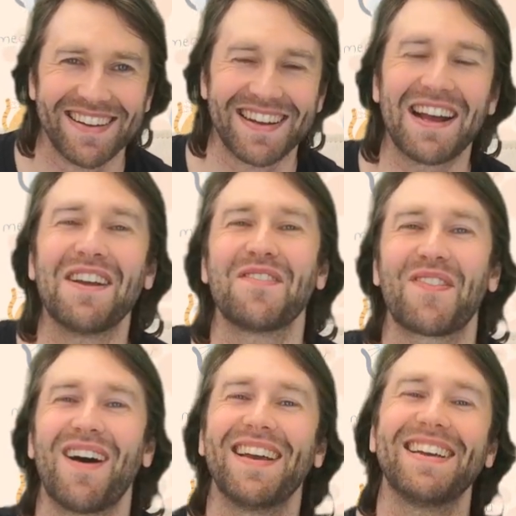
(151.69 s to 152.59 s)
and
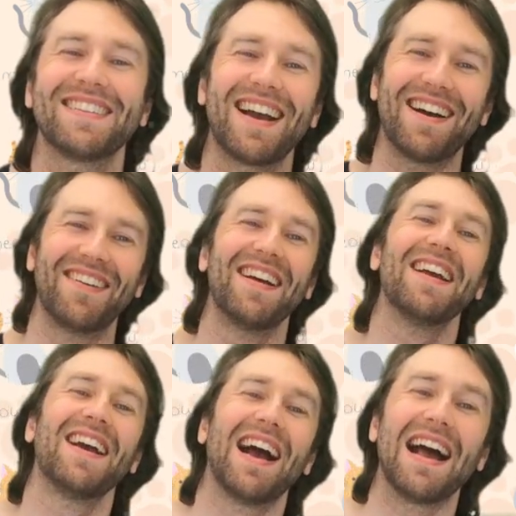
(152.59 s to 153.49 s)
flying down
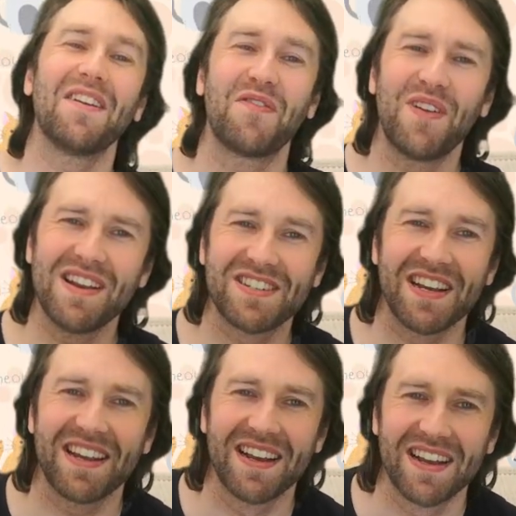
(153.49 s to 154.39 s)
and
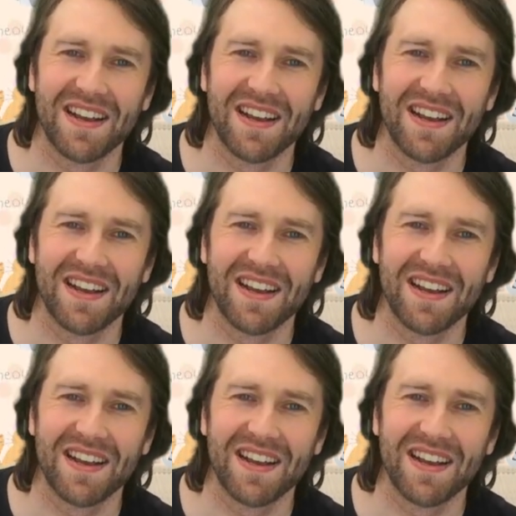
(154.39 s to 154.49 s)
finishing,